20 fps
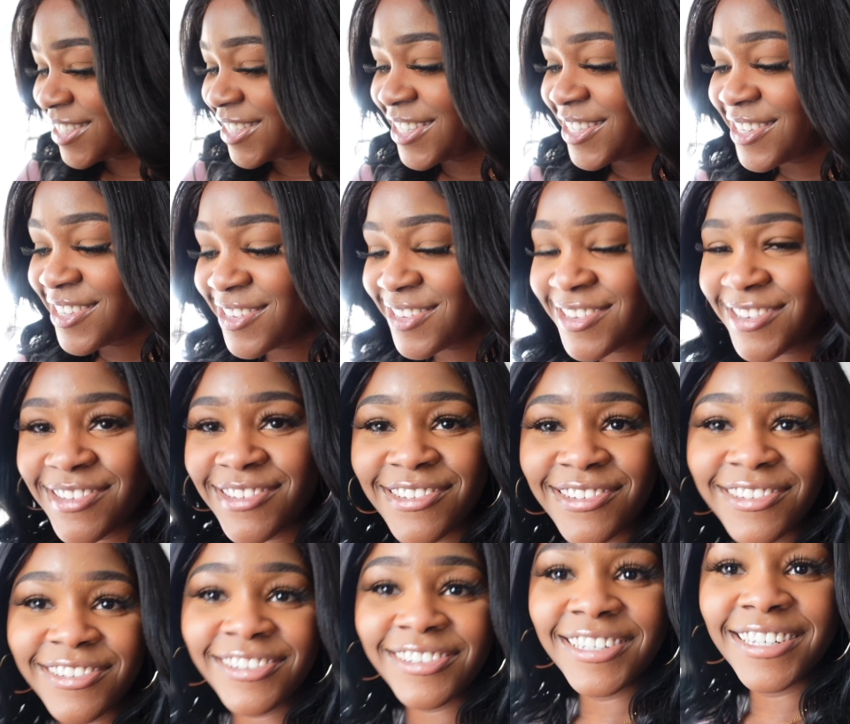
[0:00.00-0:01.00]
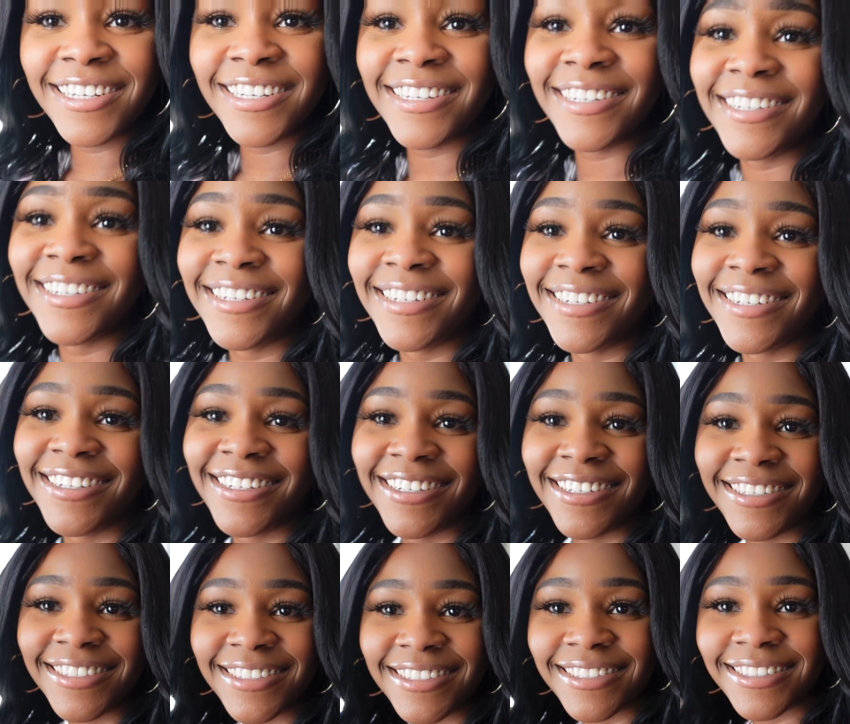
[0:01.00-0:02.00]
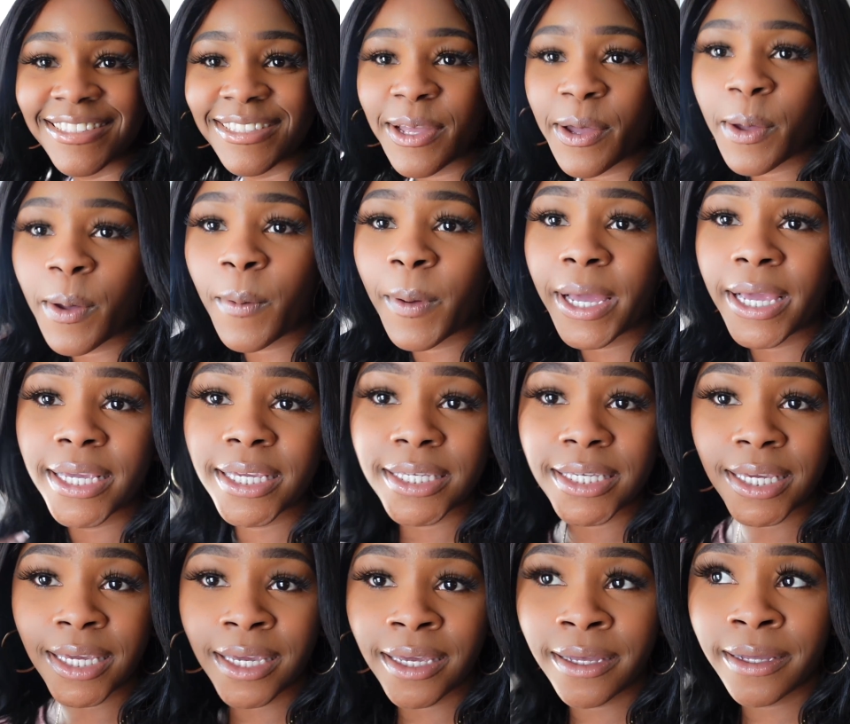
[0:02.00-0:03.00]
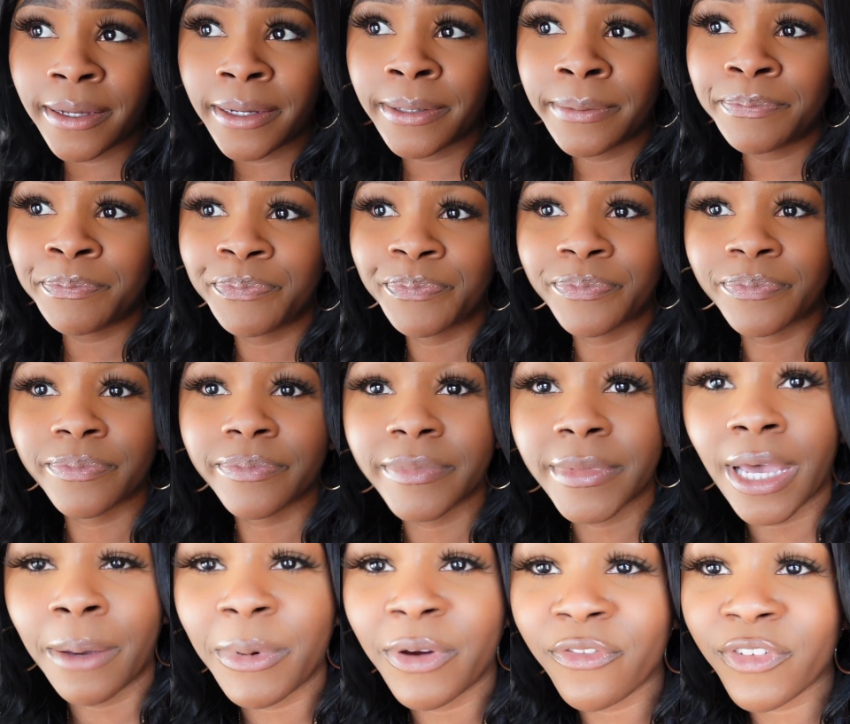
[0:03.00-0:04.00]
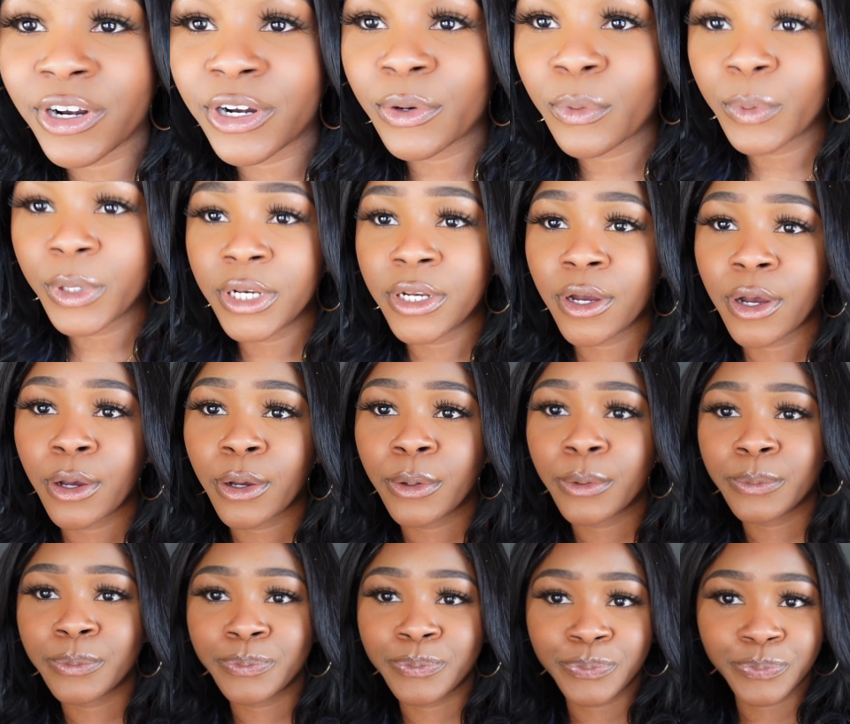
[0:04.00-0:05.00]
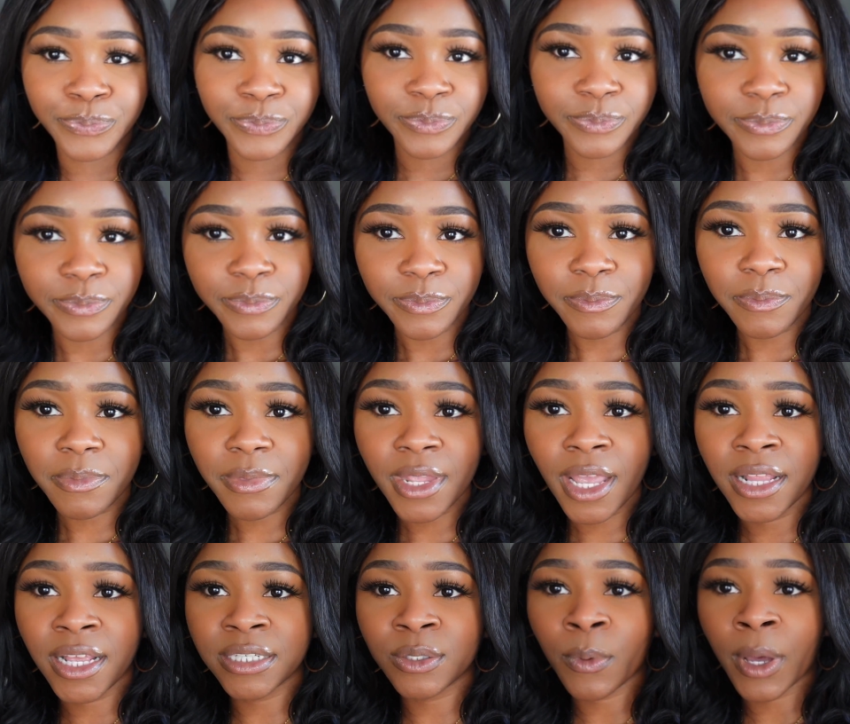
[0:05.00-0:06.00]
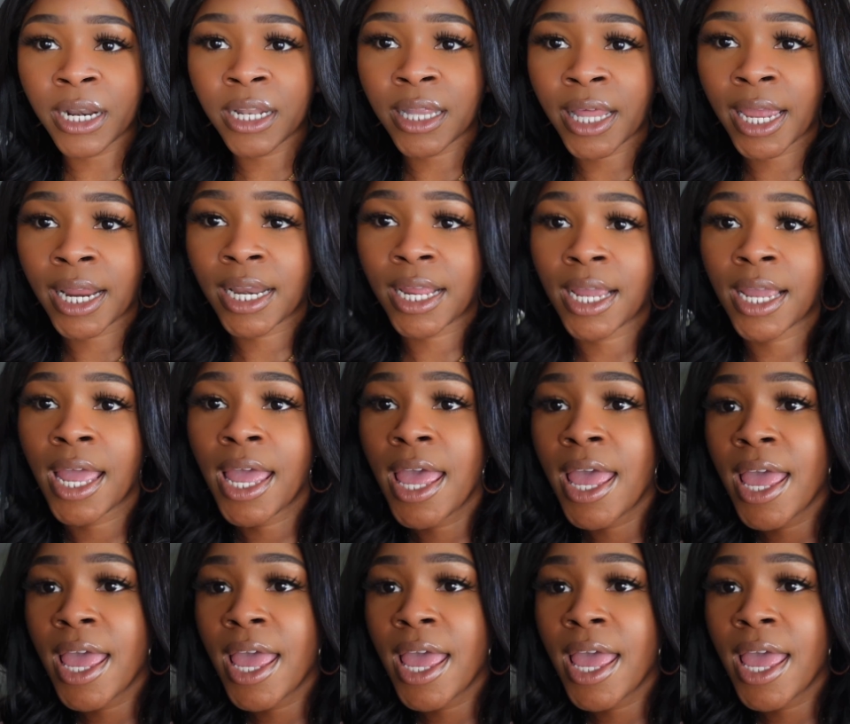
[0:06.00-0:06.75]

you. So yeah, I'm in front of the window. That's why the lighting